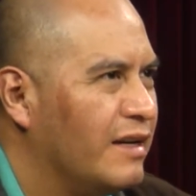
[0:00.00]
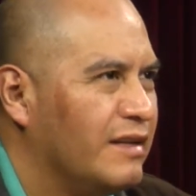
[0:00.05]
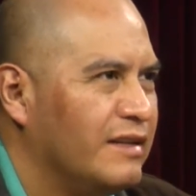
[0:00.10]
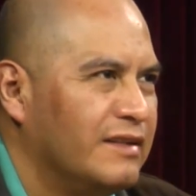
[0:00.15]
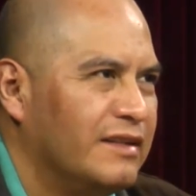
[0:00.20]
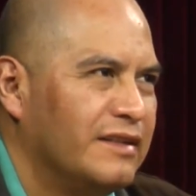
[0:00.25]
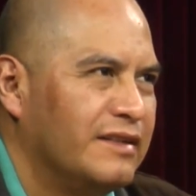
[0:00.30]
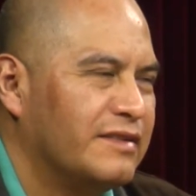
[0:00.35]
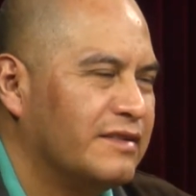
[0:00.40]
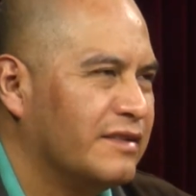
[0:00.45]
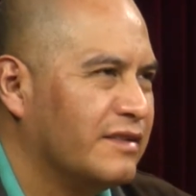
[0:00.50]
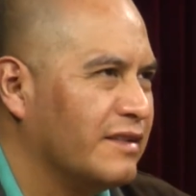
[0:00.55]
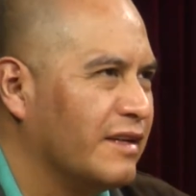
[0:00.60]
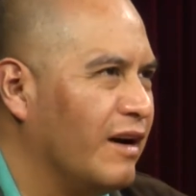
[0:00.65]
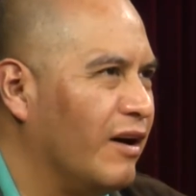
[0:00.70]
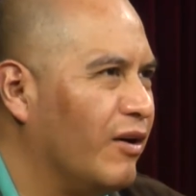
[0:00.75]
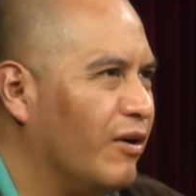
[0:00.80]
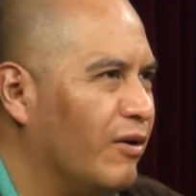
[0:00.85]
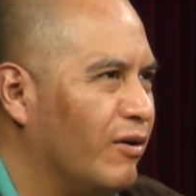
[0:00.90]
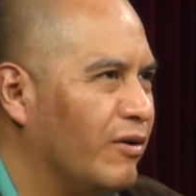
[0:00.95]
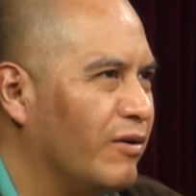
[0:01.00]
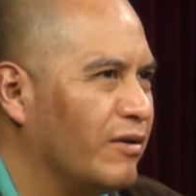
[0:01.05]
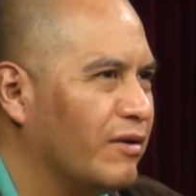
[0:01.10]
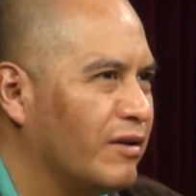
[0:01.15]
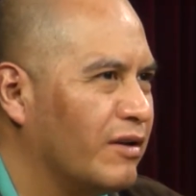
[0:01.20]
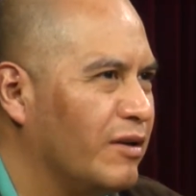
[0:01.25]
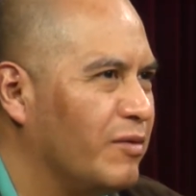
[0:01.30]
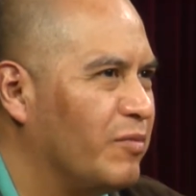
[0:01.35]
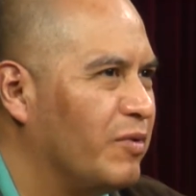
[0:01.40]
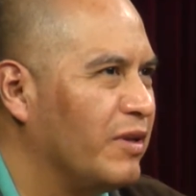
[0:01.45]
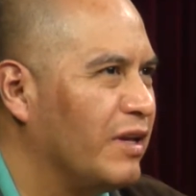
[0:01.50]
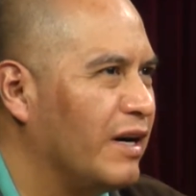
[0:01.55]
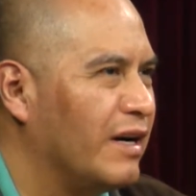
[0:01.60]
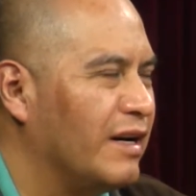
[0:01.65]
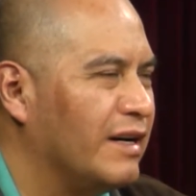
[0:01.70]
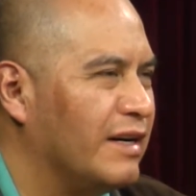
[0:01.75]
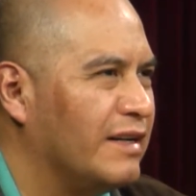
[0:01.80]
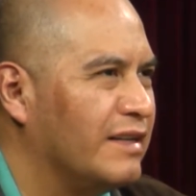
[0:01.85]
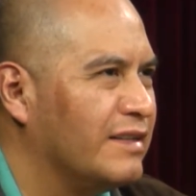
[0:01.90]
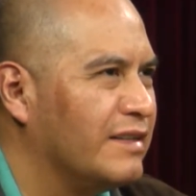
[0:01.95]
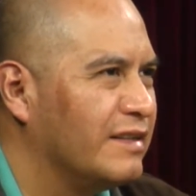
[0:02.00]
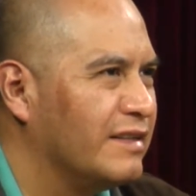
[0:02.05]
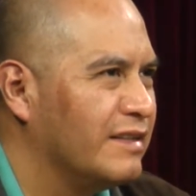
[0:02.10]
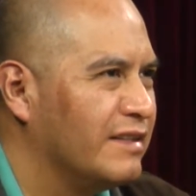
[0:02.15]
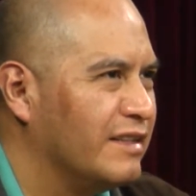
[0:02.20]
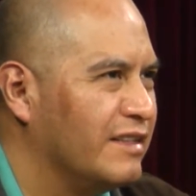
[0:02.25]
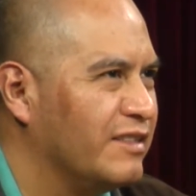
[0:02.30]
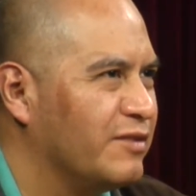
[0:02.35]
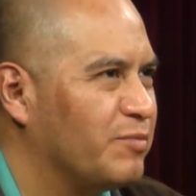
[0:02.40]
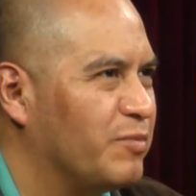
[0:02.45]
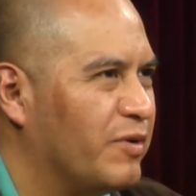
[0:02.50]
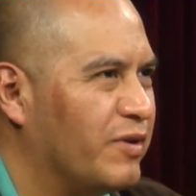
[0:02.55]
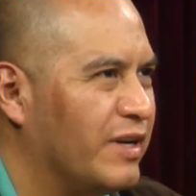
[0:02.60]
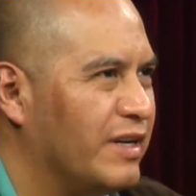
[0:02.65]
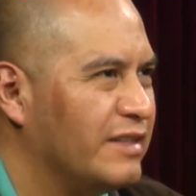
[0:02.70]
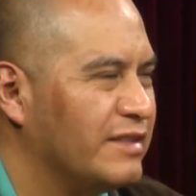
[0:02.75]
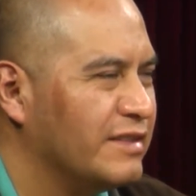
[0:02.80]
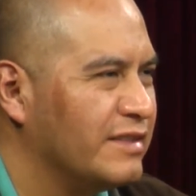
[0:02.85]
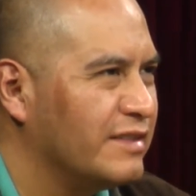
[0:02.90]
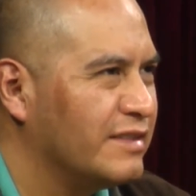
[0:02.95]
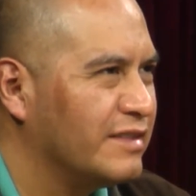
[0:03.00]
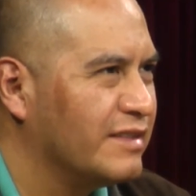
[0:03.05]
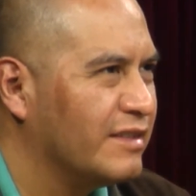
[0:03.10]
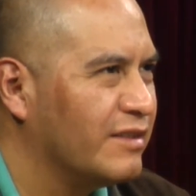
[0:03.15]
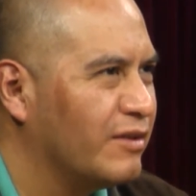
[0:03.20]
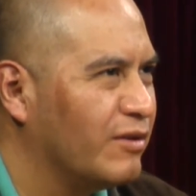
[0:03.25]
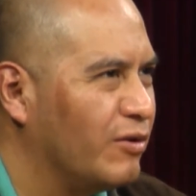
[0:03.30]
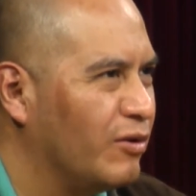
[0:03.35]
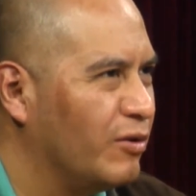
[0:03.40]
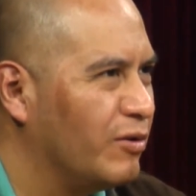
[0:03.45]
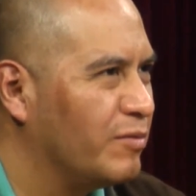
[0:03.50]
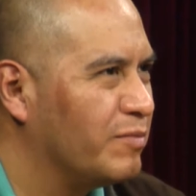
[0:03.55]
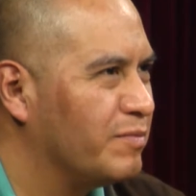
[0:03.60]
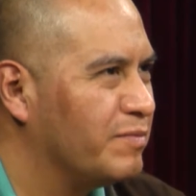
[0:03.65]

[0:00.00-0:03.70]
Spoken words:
Let's keep it esperance, hope.